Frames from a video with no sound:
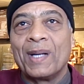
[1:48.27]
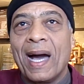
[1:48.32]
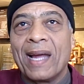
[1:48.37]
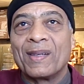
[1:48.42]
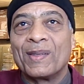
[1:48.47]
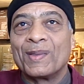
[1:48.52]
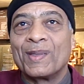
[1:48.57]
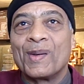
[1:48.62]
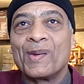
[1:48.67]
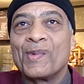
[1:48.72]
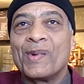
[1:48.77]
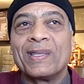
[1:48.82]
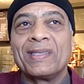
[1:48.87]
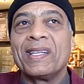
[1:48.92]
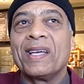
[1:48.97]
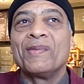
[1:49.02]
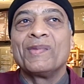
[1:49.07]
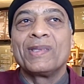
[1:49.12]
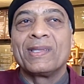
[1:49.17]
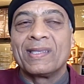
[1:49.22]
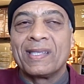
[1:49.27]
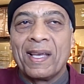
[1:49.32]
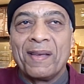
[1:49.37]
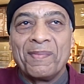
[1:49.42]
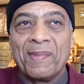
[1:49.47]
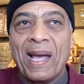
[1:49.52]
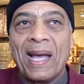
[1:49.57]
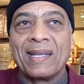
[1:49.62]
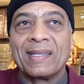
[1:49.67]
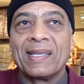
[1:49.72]
I don't know what they would say
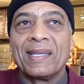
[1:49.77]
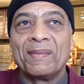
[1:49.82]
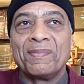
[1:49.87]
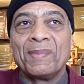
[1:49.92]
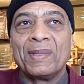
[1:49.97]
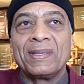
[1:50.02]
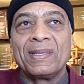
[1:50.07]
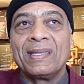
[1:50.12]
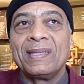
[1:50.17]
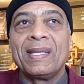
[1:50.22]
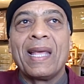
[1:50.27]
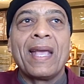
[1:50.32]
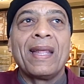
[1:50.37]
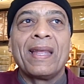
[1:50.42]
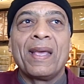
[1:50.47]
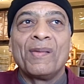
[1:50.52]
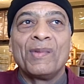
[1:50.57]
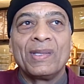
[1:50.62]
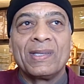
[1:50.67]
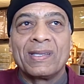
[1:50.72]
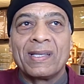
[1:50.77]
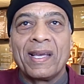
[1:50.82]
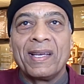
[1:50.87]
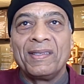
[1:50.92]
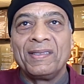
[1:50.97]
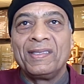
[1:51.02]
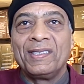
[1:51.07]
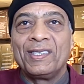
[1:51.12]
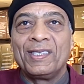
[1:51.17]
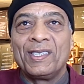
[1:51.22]
back then, but today they would say
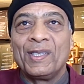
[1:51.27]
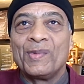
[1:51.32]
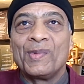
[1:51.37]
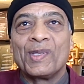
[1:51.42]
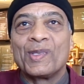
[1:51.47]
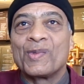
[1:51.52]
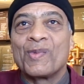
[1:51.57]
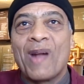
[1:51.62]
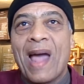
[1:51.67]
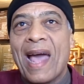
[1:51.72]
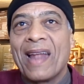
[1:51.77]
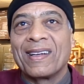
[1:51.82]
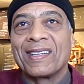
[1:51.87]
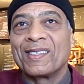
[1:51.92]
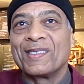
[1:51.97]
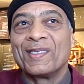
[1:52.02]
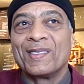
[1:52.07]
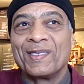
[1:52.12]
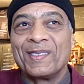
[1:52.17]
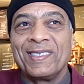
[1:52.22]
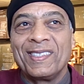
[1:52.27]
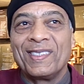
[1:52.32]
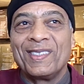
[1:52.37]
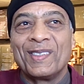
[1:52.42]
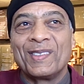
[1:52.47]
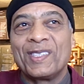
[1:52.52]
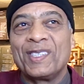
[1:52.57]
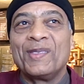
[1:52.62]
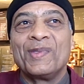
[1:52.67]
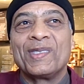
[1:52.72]
she was radical. You know,
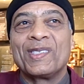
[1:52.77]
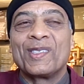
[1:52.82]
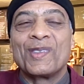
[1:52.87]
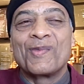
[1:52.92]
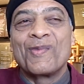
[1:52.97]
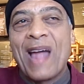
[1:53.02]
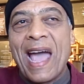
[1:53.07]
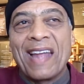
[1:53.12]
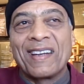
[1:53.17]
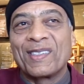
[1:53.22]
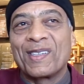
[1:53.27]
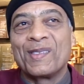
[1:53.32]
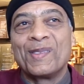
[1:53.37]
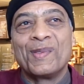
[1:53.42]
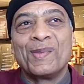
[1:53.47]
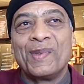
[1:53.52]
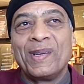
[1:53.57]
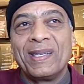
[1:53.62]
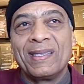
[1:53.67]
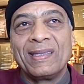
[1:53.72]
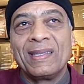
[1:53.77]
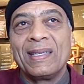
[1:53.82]
she was the radical one.